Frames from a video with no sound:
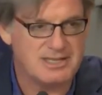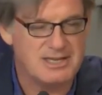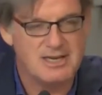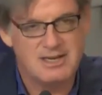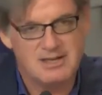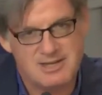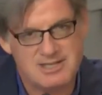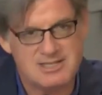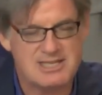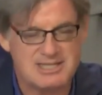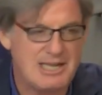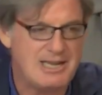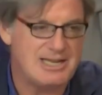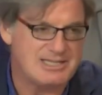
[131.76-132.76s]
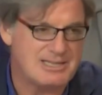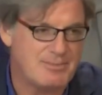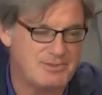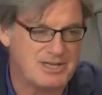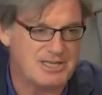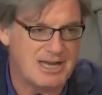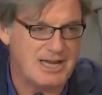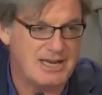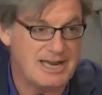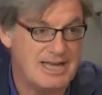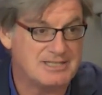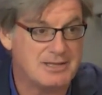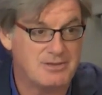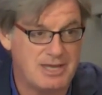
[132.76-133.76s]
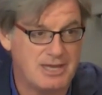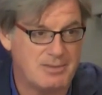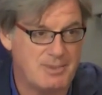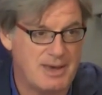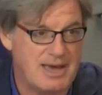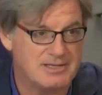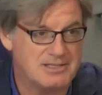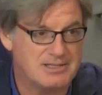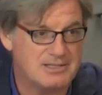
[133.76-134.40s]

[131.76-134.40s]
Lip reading: This is clearly something Thailand has to think about.